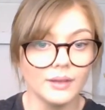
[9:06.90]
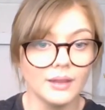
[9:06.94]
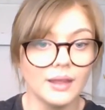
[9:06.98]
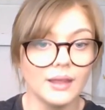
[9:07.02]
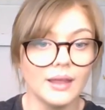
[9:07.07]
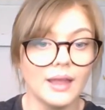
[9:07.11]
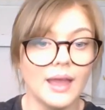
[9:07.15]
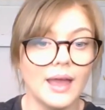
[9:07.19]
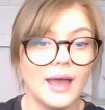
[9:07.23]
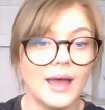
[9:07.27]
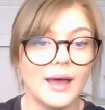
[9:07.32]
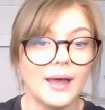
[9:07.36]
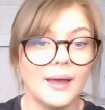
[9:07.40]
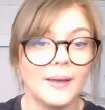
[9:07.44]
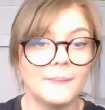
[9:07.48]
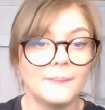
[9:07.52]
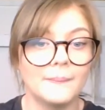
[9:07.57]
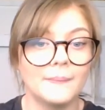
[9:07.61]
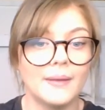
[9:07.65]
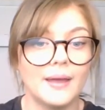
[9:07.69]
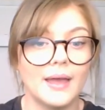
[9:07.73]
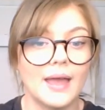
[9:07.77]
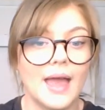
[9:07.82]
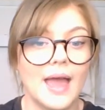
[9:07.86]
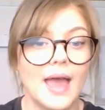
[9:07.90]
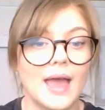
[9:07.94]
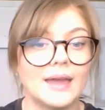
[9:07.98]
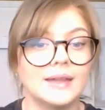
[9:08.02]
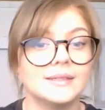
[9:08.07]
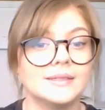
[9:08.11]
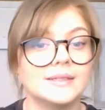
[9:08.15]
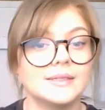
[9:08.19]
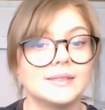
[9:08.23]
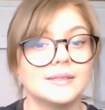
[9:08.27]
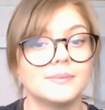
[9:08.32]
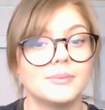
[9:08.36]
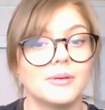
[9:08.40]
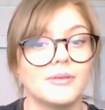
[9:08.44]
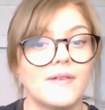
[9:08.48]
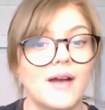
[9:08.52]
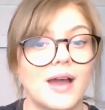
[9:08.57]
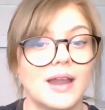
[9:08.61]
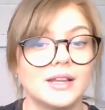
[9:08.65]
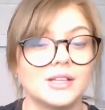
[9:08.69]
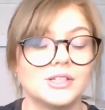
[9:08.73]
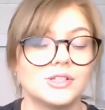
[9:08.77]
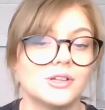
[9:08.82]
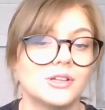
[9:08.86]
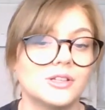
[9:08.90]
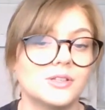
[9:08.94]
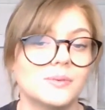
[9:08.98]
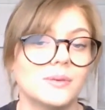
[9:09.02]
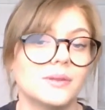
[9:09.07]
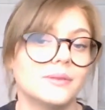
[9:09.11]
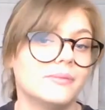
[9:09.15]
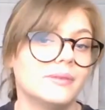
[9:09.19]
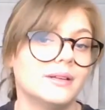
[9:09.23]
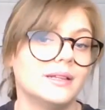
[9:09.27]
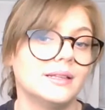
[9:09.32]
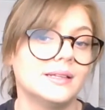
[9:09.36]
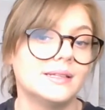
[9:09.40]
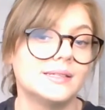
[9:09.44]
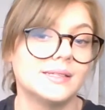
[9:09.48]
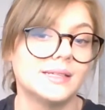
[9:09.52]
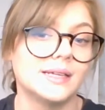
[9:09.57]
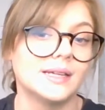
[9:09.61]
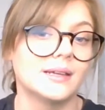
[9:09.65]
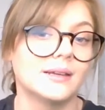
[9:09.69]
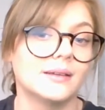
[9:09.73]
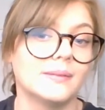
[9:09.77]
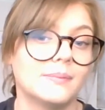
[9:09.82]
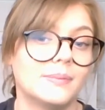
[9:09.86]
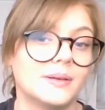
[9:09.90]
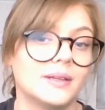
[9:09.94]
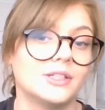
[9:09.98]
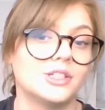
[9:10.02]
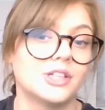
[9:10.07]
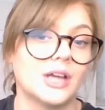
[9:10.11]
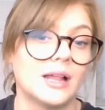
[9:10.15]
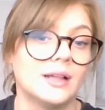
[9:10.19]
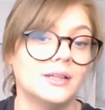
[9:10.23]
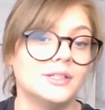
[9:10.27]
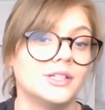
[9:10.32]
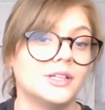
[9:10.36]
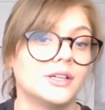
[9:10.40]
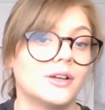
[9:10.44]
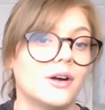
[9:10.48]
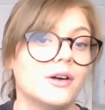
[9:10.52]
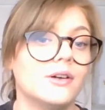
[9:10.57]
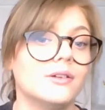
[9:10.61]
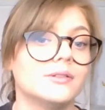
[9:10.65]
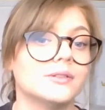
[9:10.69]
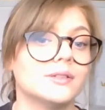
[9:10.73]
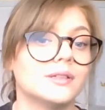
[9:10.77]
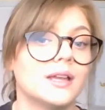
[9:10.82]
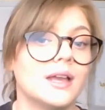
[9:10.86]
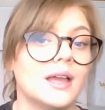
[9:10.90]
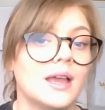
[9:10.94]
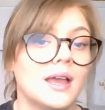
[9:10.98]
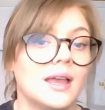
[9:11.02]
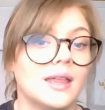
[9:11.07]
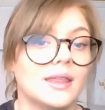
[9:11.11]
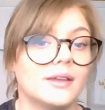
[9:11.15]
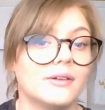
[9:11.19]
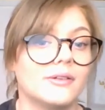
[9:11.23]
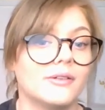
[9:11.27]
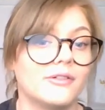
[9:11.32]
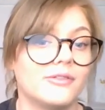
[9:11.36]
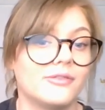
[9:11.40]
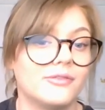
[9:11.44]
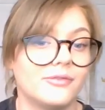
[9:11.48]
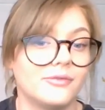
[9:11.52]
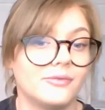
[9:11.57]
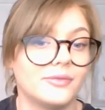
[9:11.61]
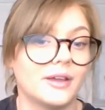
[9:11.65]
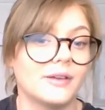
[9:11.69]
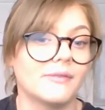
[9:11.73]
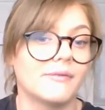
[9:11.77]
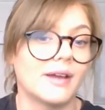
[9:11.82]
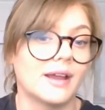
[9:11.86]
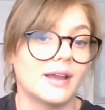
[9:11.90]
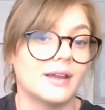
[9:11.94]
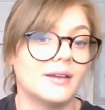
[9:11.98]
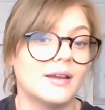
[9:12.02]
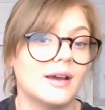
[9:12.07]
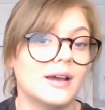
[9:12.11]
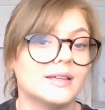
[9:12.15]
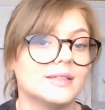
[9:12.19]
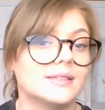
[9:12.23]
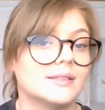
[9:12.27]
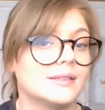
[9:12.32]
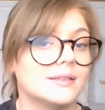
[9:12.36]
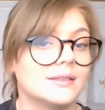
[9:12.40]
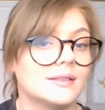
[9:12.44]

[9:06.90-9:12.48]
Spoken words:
and providing students with realistic but challenging goals that recognise